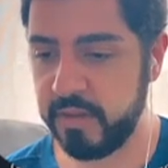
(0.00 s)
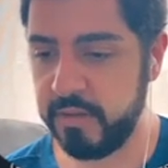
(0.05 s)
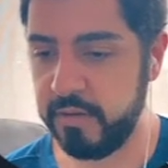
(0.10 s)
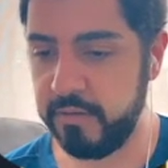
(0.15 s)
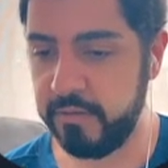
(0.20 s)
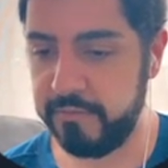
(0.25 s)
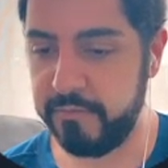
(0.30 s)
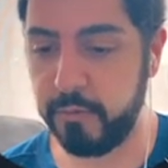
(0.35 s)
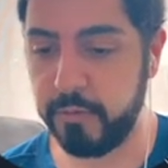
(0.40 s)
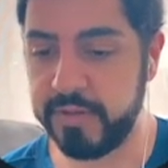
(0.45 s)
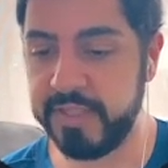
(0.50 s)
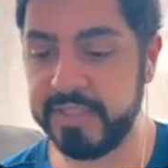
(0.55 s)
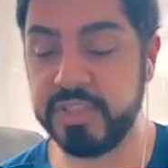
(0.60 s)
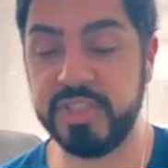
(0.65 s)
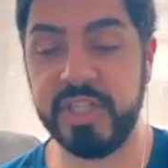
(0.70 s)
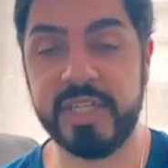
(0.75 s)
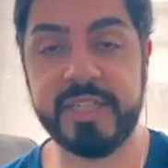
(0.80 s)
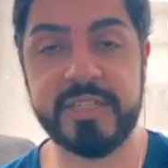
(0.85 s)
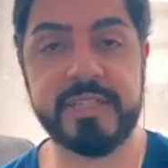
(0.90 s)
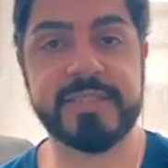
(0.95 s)
for
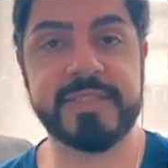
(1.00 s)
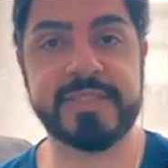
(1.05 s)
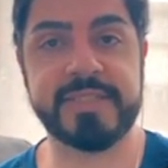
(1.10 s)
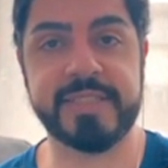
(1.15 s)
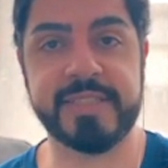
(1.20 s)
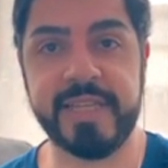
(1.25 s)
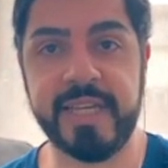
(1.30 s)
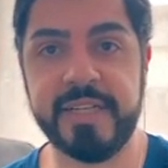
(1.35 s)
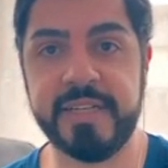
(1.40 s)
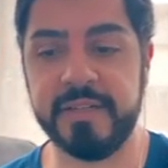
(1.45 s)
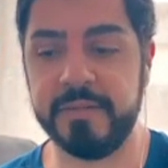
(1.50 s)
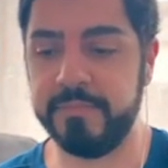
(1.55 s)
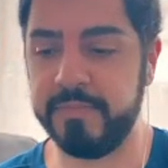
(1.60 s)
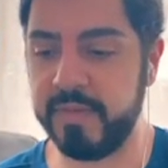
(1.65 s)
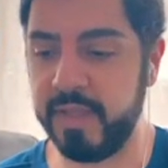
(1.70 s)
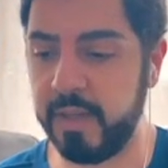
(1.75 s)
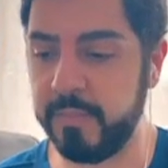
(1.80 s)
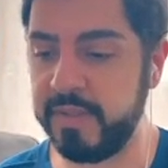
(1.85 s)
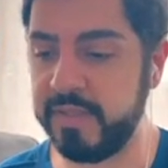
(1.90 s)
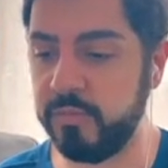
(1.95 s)
these agendas to get him.
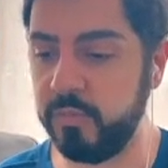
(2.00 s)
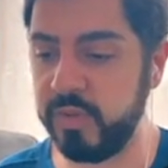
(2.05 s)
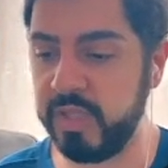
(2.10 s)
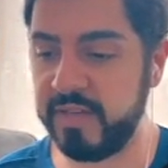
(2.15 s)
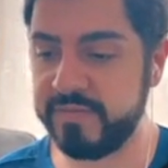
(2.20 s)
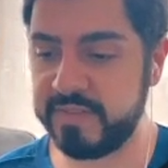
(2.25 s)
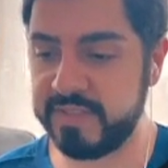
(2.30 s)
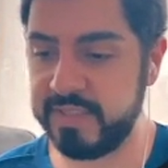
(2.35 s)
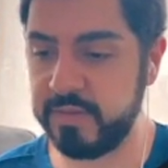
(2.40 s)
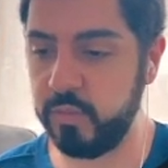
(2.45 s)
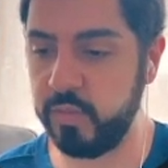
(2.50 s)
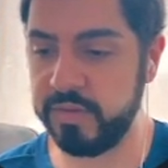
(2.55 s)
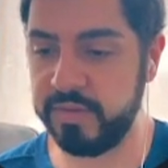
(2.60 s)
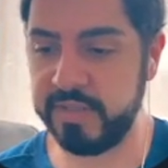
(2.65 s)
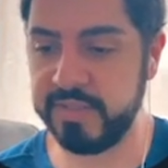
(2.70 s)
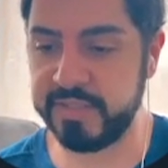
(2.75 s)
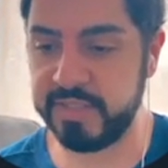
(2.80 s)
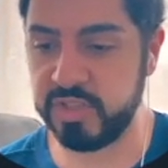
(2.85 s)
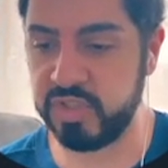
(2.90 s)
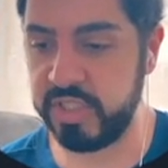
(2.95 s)
I mean, we'll have to see what
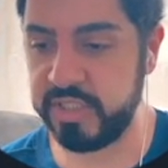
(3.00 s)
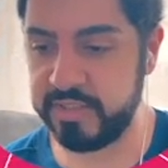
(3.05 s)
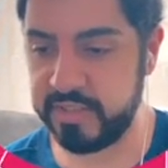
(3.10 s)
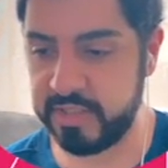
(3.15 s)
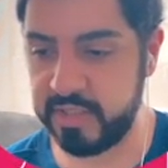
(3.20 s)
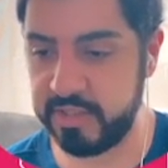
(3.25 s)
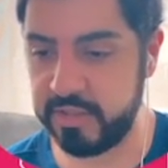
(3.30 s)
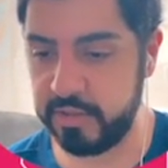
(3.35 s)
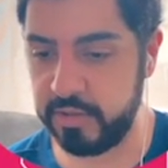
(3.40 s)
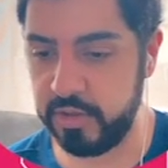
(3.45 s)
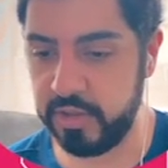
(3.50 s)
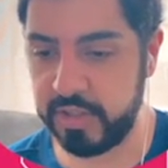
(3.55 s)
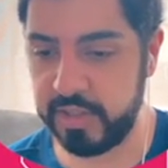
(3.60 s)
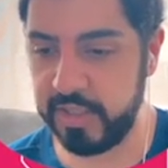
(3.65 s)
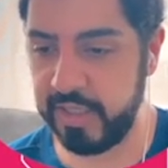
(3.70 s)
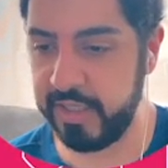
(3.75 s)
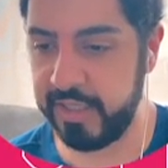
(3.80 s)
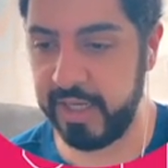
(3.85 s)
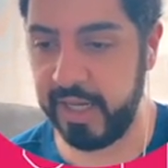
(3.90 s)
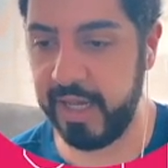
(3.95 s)
these agendas are going to look
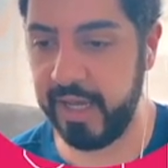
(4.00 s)
like.